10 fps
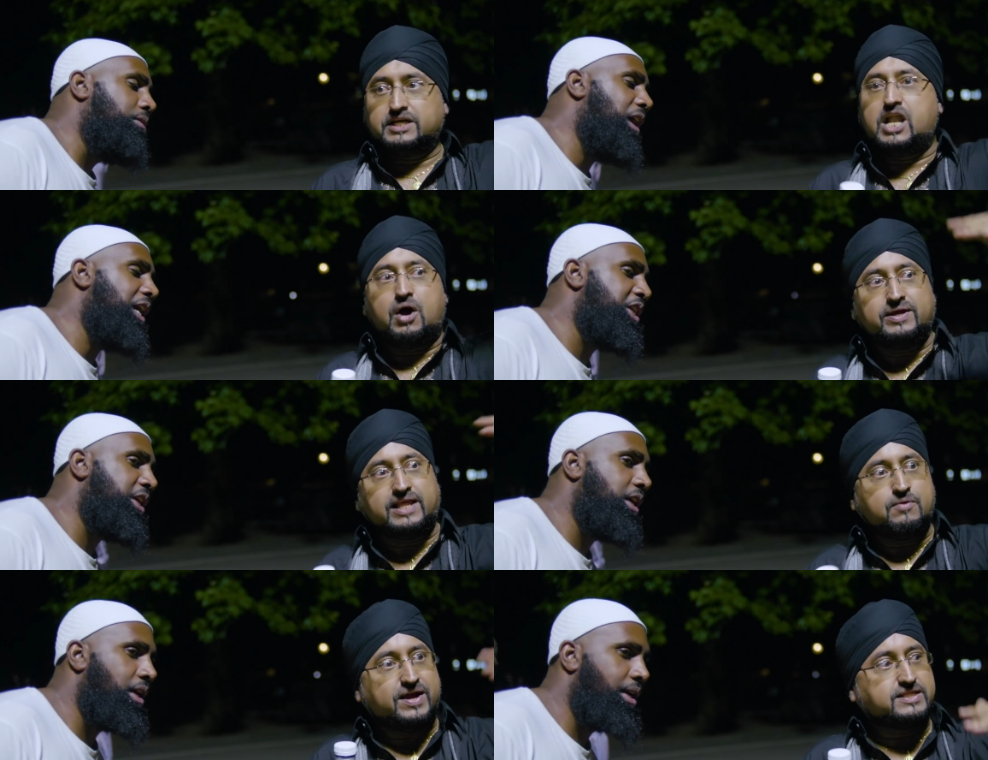Speaker 1: The Raj, lower they
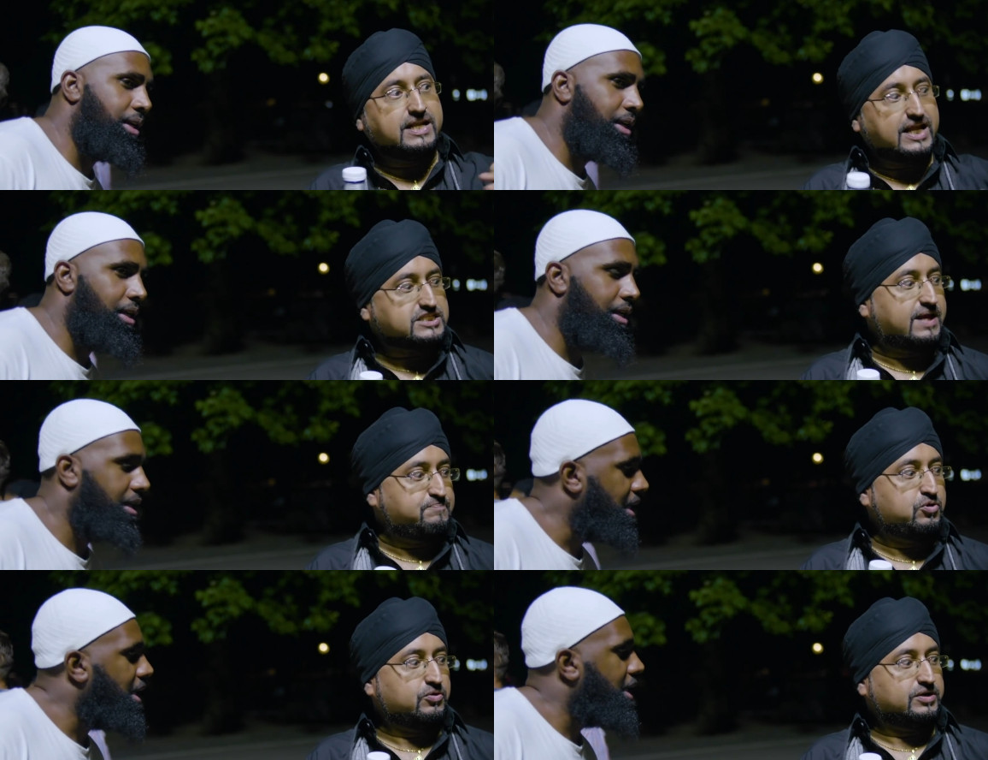went, the less they
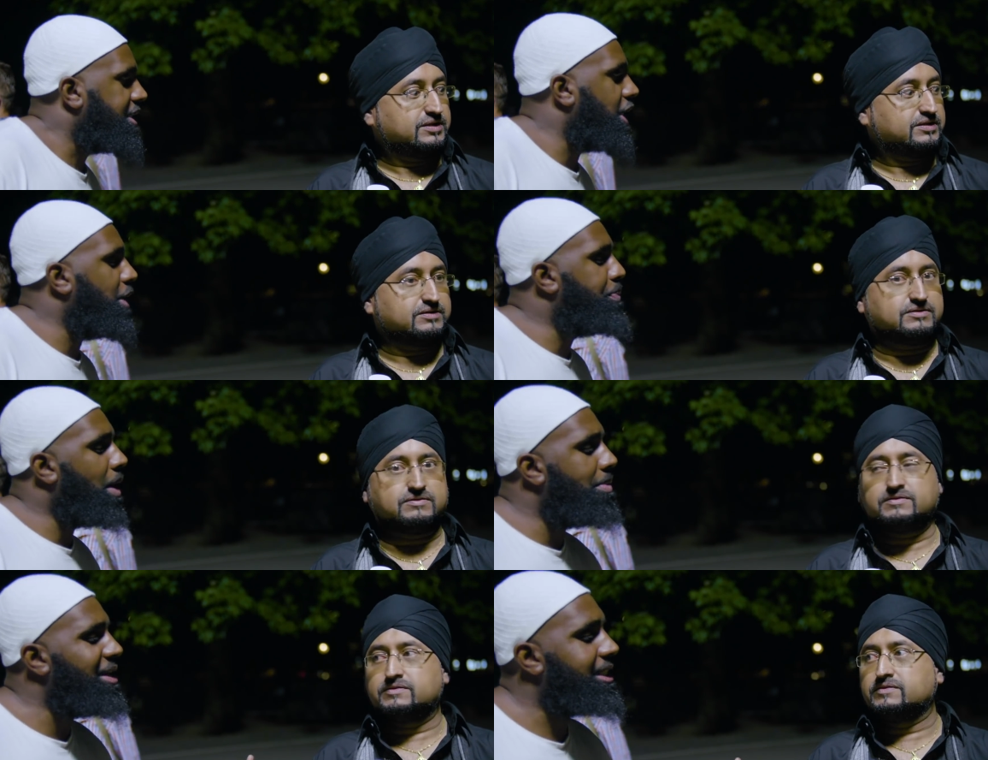brought. So the
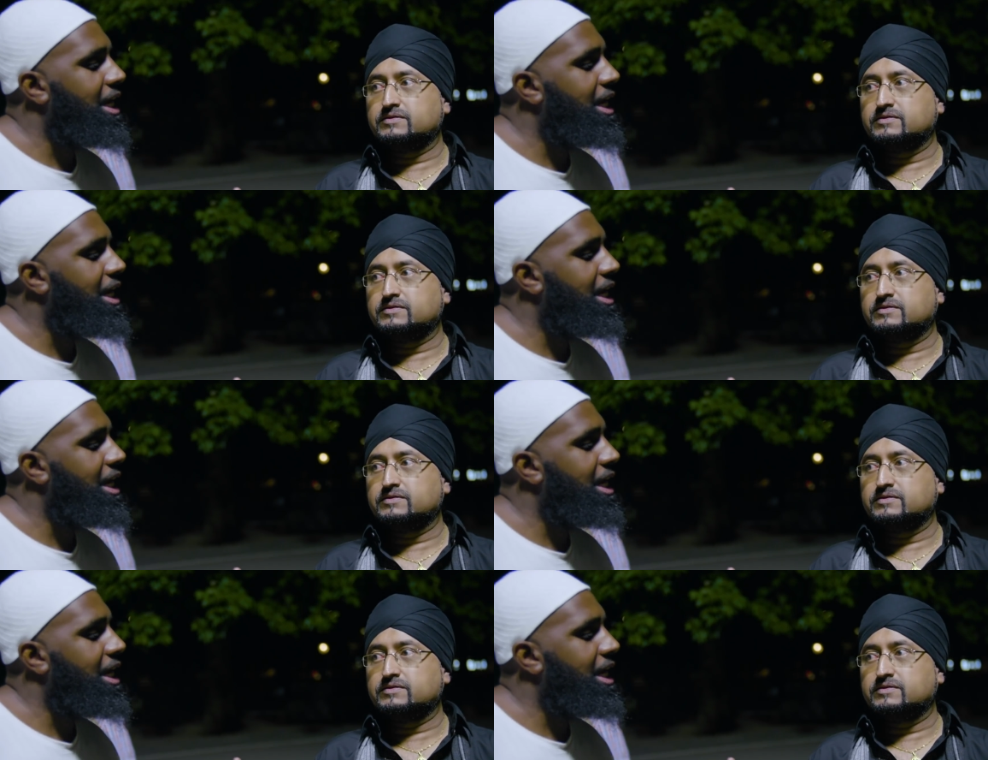problem is